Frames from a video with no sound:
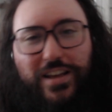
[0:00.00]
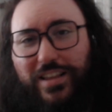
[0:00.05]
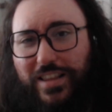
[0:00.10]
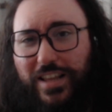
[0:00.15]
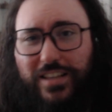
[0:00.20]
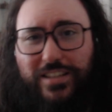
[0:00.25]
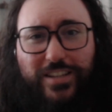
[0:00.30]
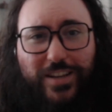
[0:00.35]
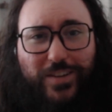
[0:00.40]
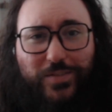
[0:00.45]

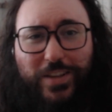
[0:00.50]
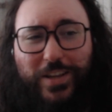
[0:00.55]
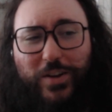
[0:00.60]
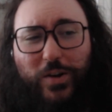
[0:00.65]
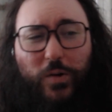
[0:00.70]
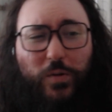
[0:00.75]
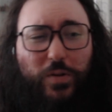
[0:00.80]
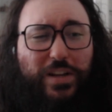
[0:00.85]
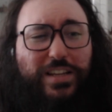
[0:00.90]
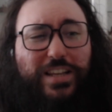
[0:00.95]
That's something
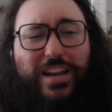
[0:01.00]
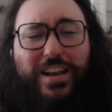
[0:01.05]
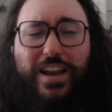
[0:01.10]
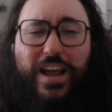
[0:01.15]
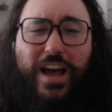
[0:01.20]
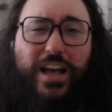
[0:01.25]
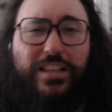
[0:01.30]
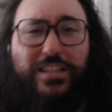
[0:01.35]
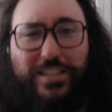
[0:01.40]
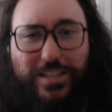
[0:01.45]
only the
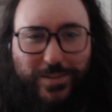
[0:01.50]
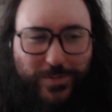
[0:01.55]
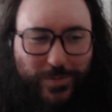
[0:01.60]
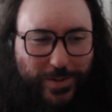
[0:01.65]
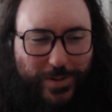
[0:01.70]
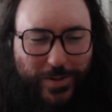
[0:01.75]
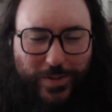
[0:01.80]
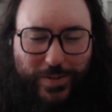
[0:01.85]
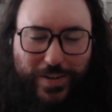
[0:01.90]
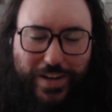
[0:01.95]
Nazis would do.